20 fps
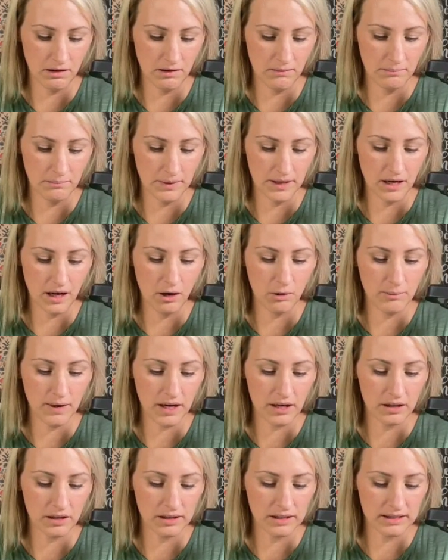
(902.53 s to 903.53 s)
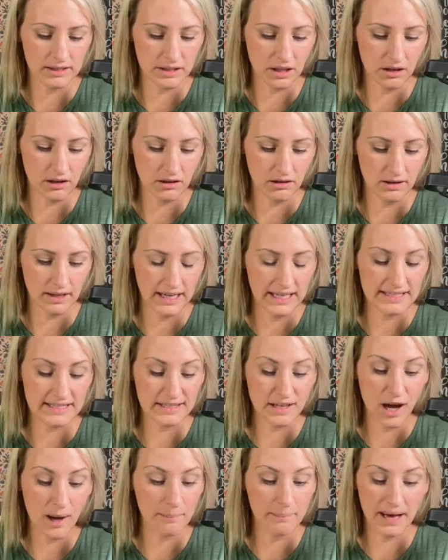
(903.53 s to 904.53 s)
But oh my goodness, y'all, it's
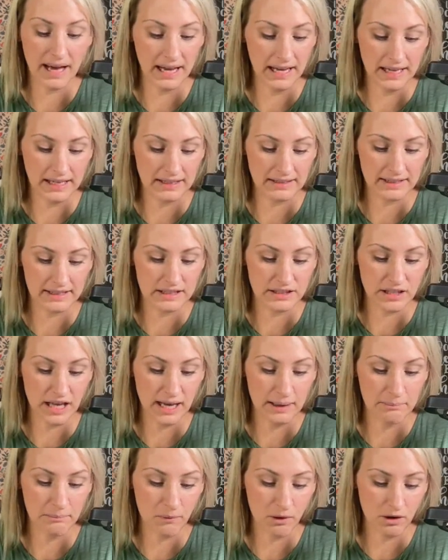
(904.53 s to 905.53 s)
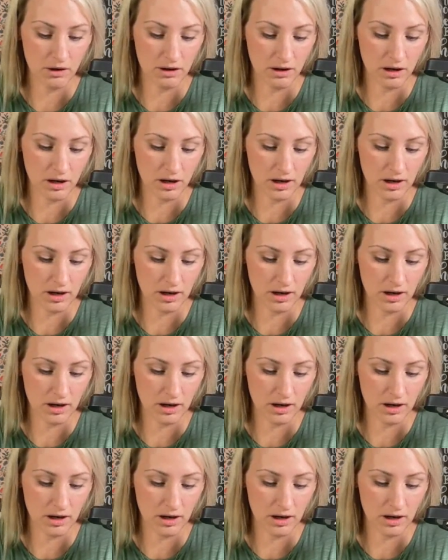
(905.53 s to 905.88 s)
not paint. It's a marker.